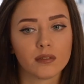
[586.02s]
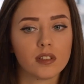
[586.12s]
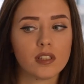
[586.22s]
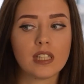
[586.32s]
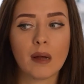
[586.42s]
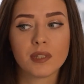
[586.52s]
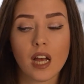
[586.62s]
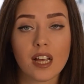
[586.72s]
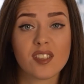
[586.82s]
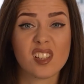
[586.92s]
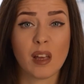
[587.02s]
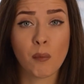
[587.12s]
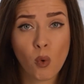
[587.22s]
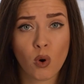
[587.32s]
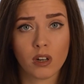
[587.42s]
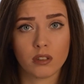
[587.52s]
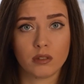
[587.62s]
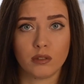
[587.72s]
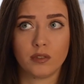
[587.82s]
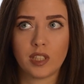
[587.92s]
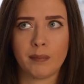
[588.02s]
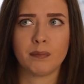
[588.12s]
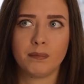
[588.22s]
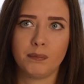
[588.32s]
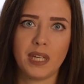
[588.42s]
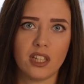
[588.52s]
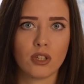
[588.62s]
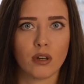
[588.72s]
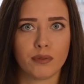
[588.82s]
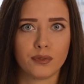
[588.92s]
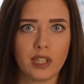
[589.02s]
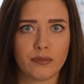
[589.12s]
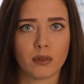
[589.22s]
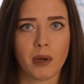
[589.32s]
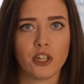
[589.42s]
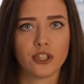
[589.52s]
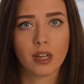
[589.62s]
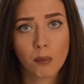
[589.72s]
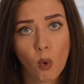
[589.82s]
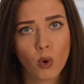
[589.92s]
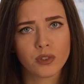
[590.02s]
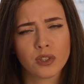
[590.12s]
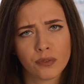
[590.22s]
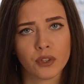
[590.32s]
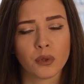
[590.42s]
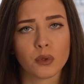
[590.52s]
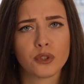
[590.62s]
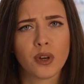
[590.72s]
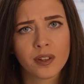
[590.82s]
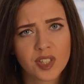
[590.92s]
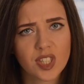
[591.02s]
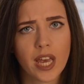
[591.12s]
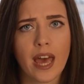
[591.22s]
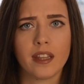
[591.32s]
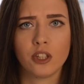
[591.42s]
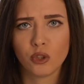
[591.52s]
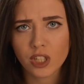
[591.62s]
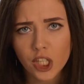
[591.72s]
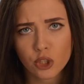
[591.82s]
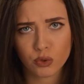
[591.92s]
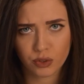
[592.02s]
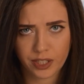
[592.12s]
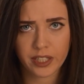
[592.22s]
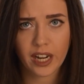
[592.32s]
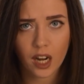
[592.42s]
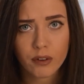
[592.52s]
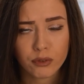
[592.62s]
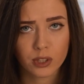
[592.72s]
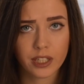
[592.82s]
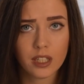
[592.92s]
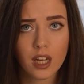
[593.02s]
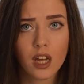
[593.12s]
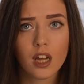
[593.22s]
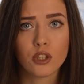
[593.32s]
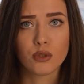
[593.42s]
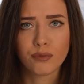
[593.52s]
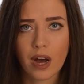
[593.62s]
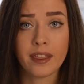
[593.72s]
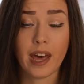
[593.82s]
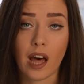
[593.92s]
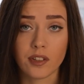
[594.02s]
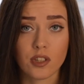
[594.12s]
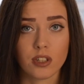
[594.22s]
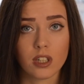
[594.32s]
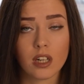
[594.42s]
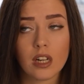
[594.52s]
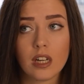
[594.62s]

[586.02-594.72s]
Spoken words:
some tasks are some bits of information are more difficult to understand and you need to read carefully to find the answer.